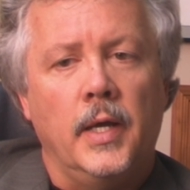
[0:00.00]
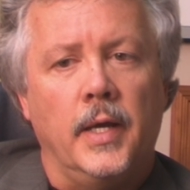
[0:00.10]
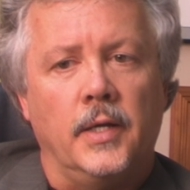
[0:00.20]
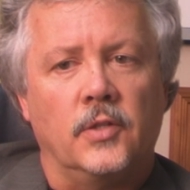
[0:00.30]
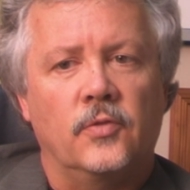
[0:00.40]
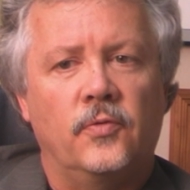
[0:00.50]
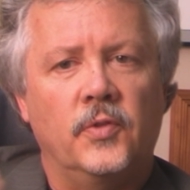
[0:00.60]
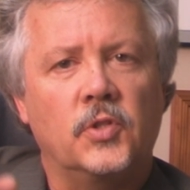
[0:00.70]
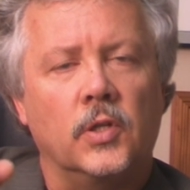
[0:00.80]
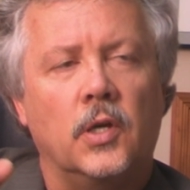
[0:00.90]
And it's
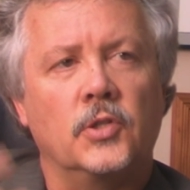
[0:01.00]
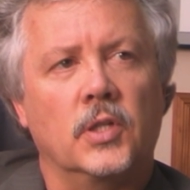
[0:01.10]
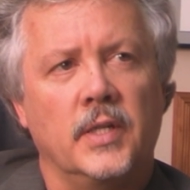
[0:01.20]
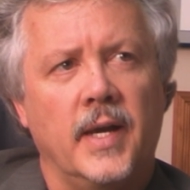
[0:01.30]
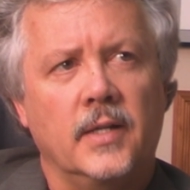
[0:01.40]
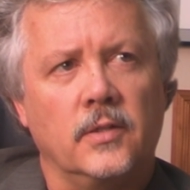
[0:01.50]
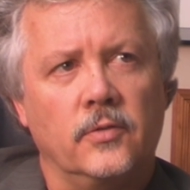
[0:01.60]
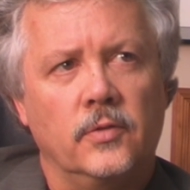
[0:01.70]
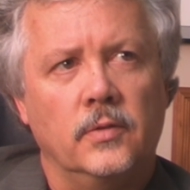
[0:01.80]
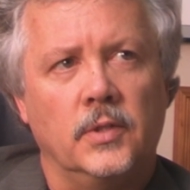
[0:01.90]
physiologically
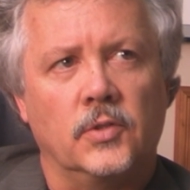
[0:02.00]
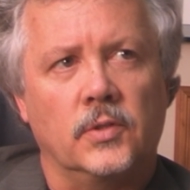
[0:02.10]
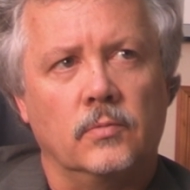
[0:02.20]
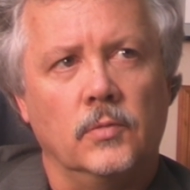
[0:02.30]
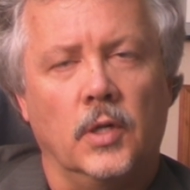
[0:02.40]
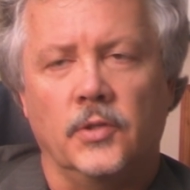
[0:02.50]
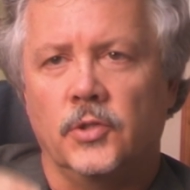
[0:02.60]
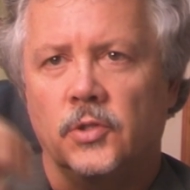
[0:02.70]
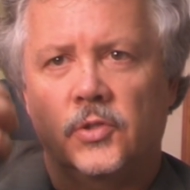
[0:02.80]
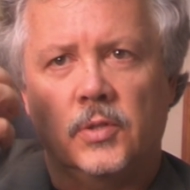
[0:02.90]
active. It's not
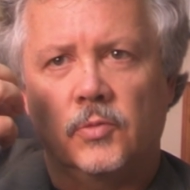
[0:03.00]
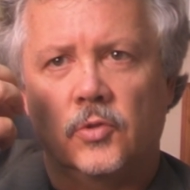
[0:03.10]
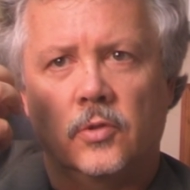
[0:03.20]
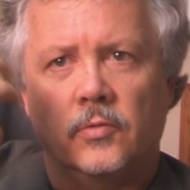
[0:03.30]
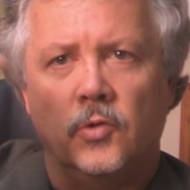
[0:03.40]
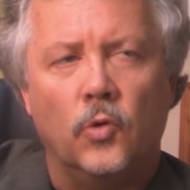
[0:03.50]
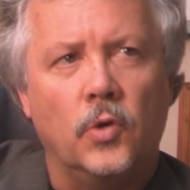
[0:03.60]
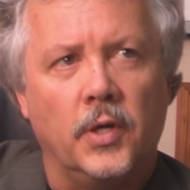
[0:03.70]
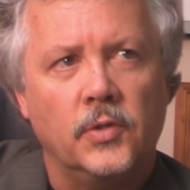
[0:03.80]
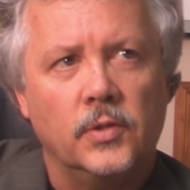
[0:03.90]
just some sort of
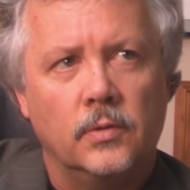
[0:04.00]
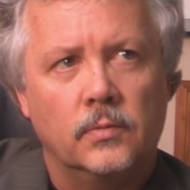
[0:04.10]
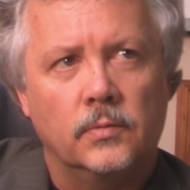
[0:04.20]
noise.